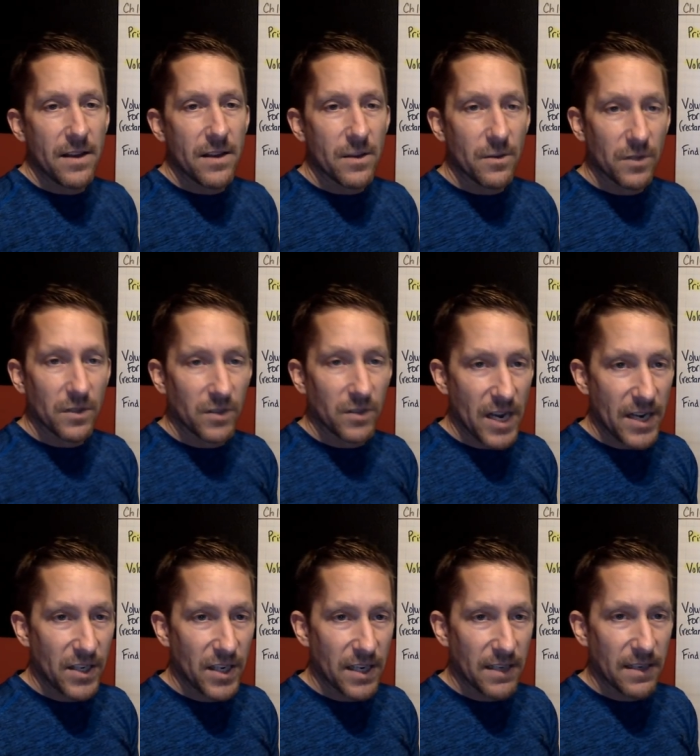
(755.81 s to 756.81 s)
use,
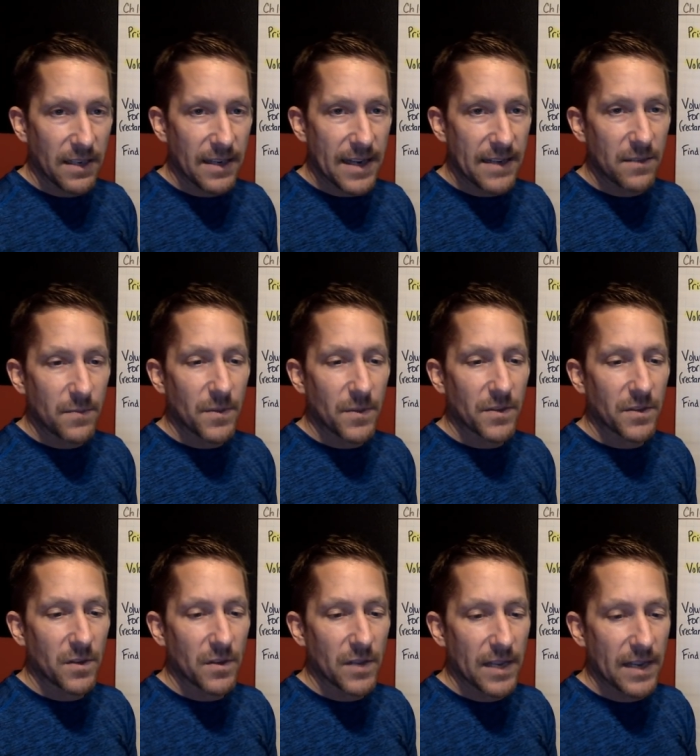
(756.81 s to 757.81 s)
changing it to decimals
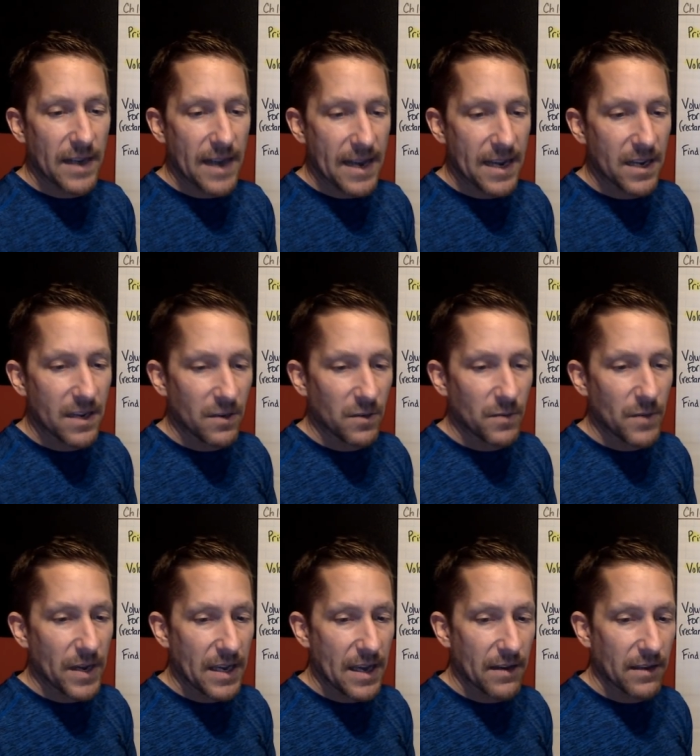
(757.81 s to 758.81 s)
so that I can use
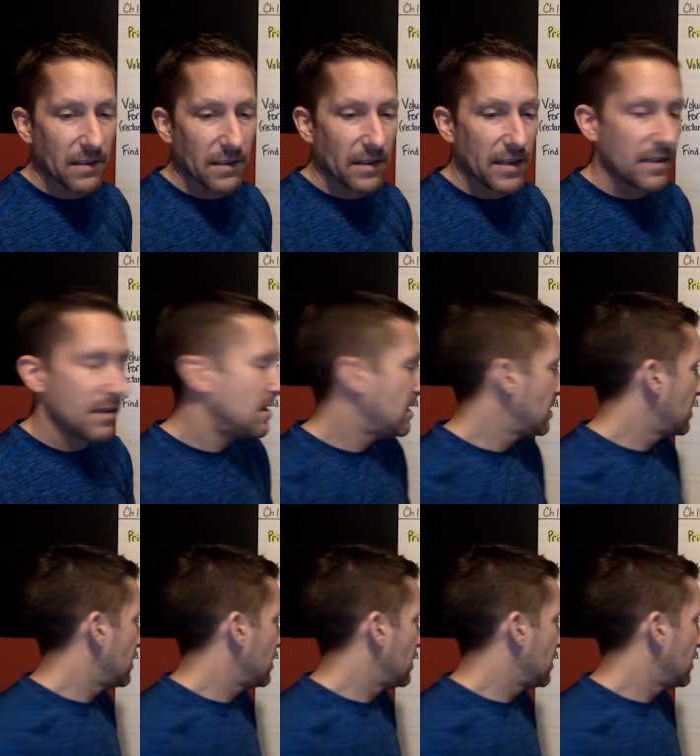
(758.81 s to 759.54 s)
my calculator.